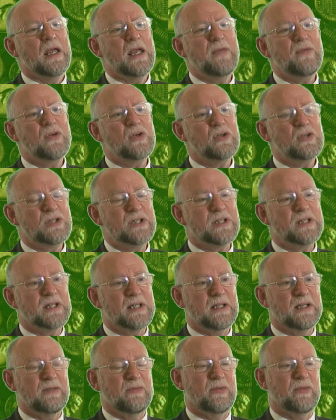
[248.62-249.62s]
If goods are
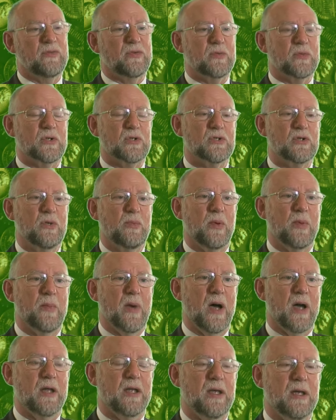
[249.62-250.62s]
delivered from the
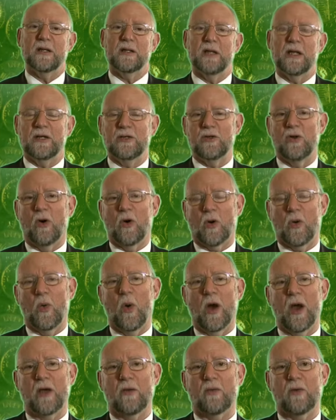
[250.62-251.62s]
supermarket and they're not
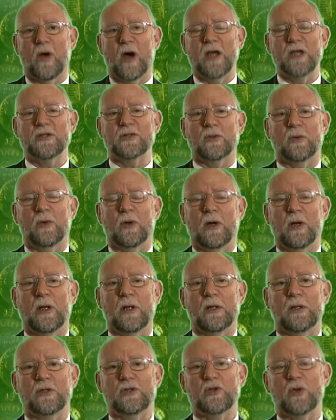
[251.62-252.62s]
quite right or
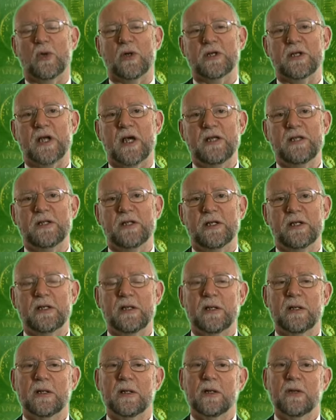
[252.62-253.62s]
short dated,